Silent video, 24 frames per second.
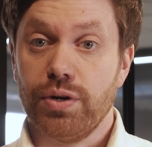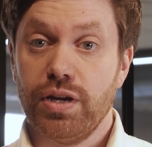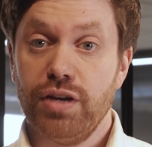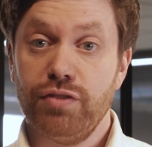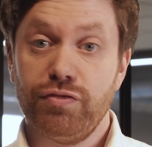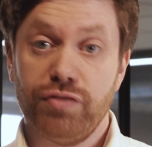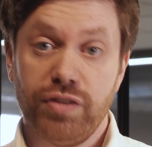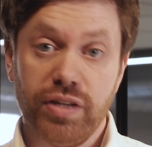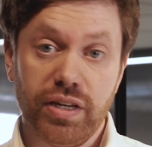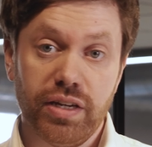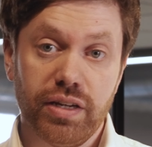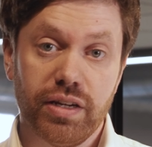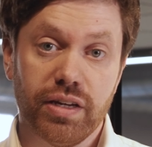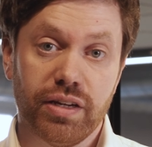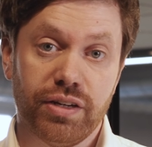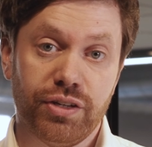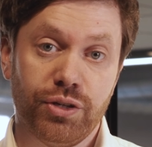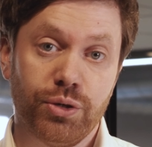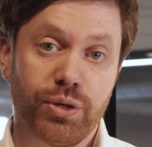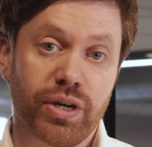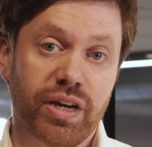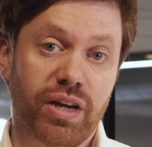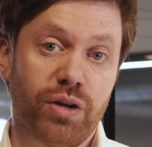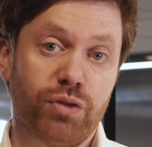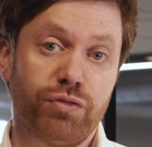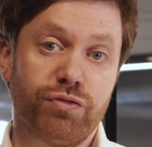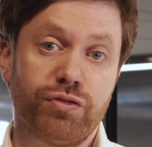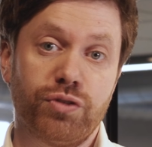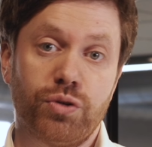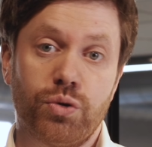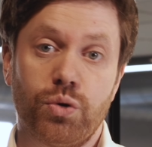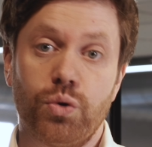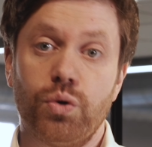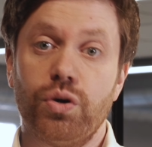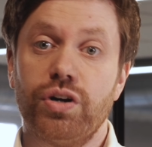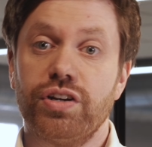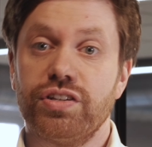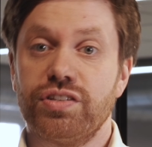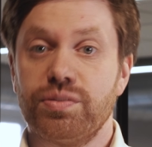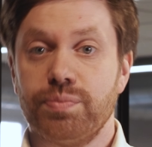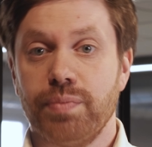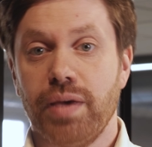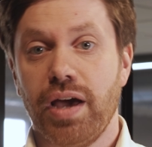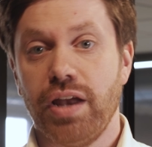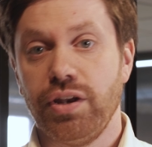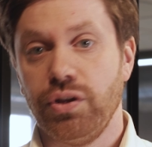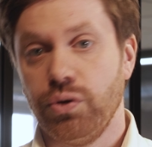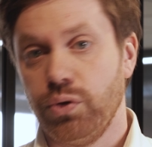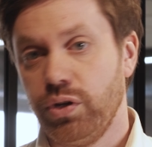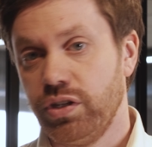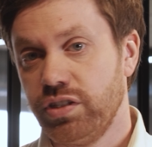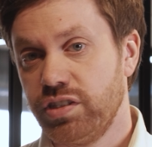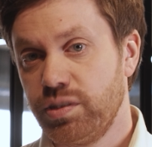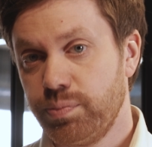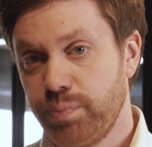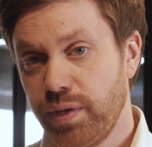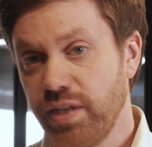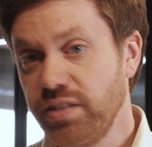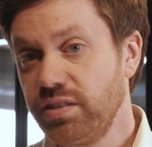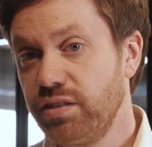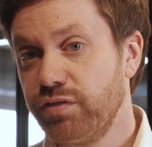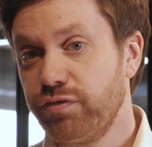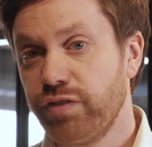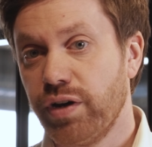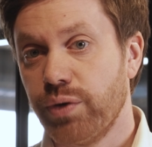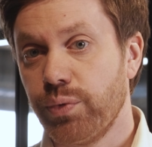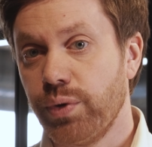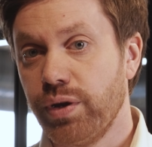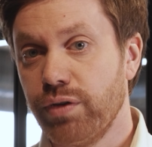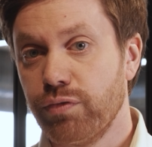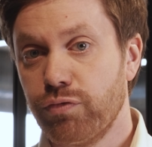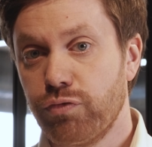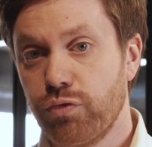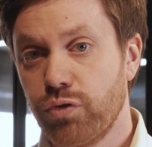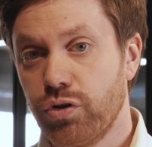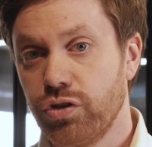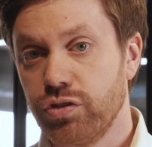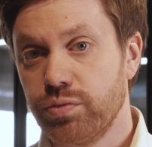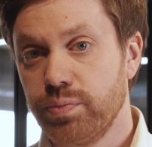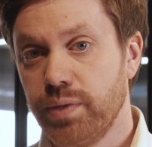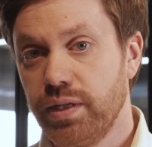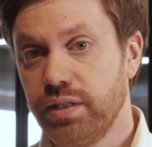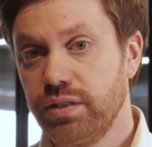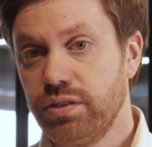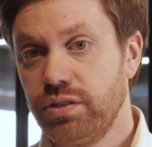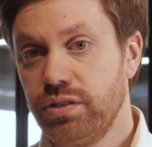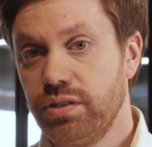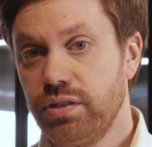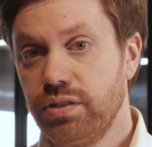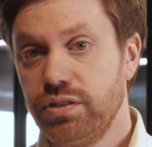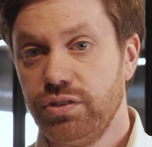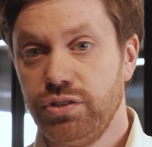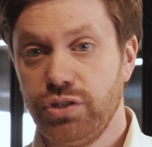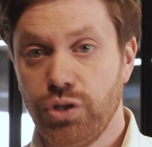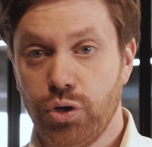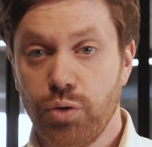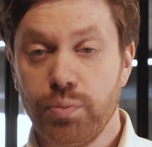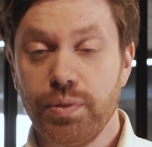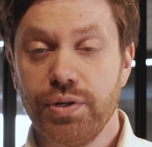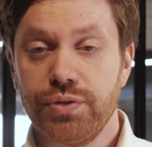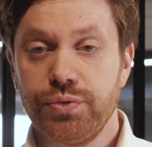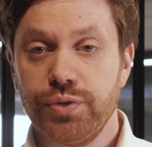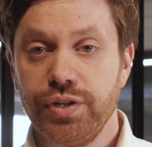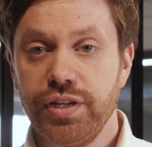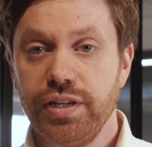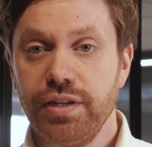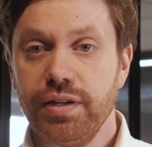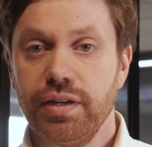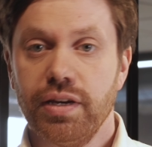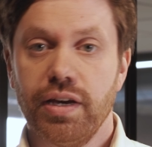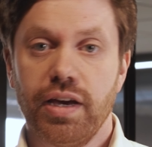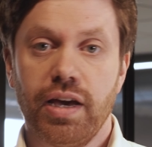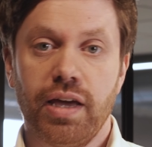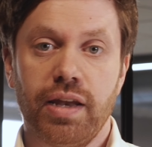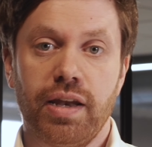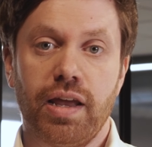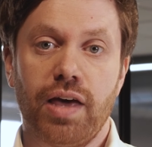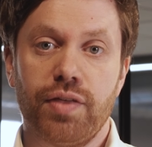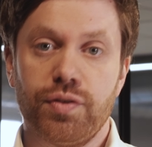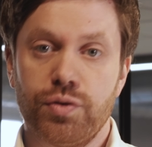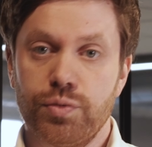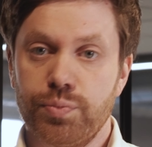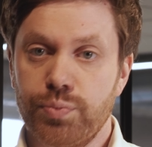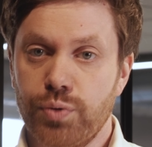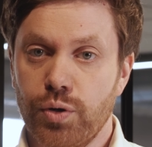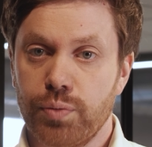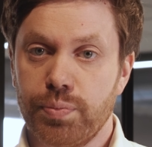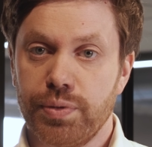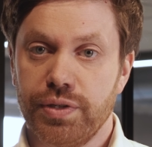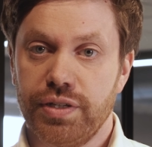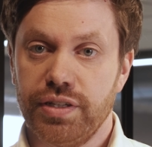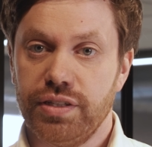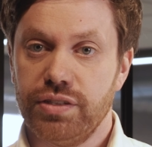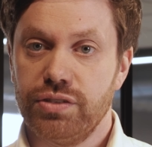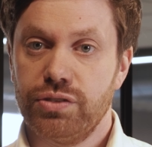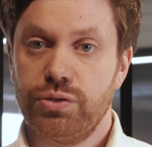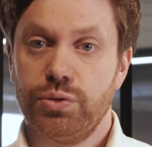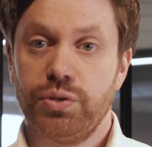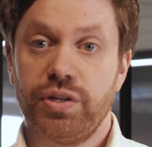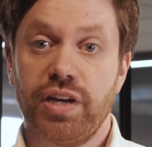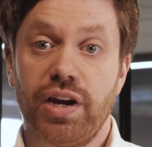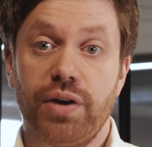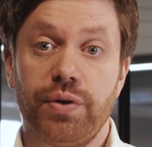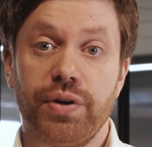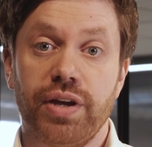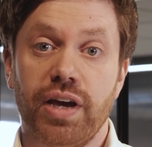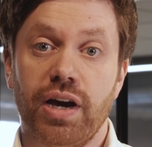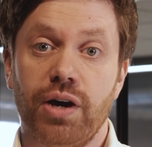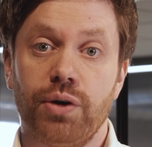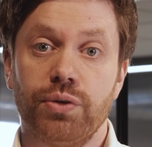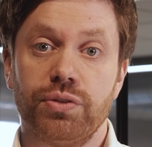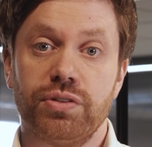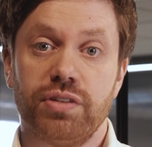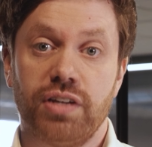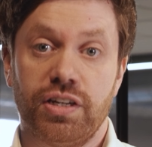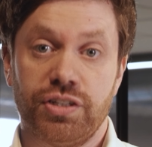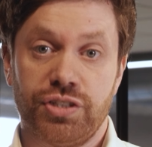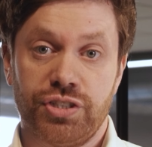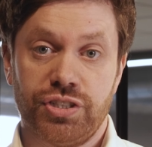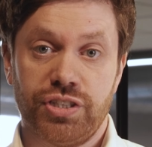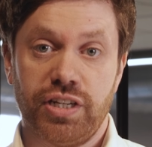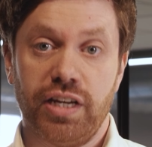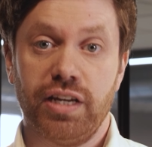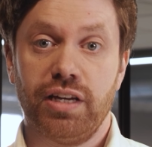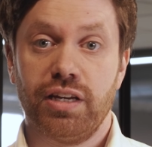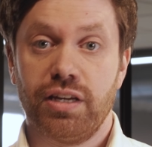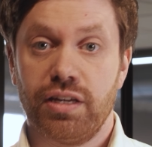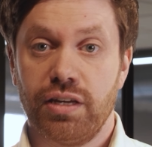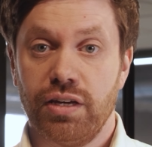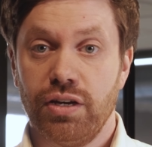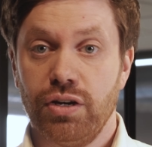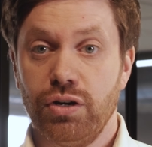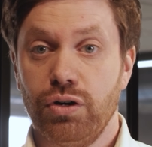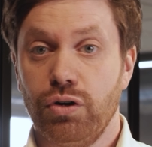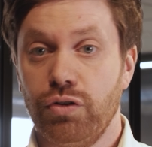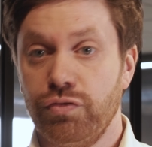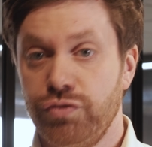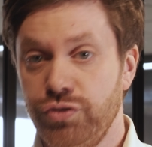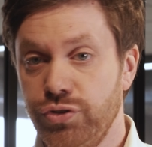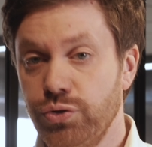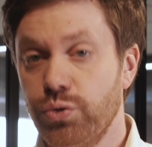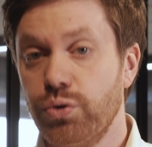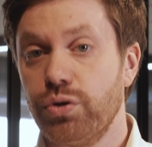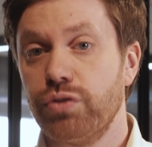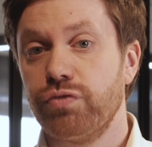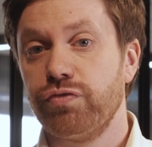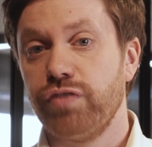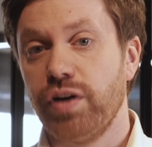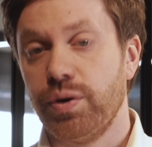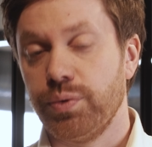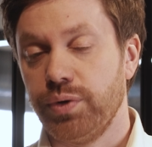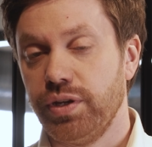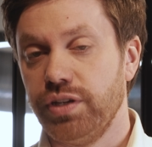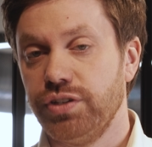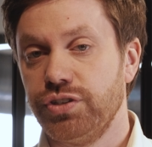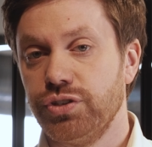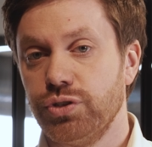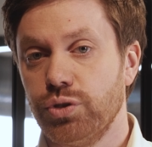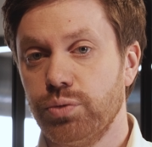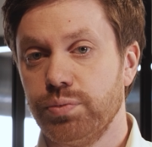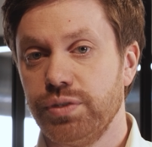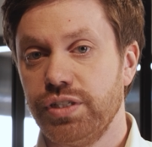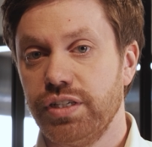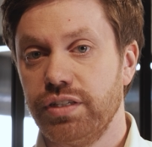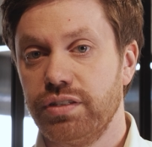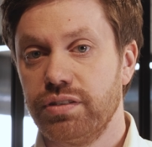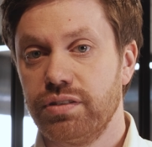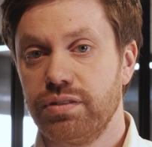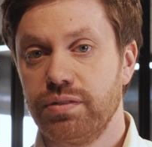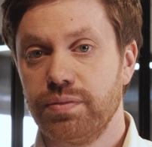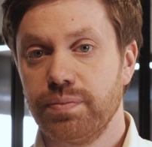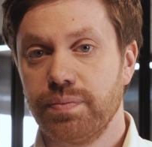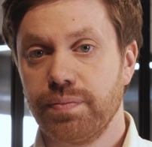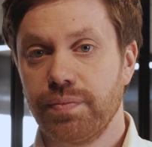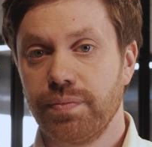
if needed, you can of course manually specify reinforcement, geometry, and other properties to carry out a check of your foundation object.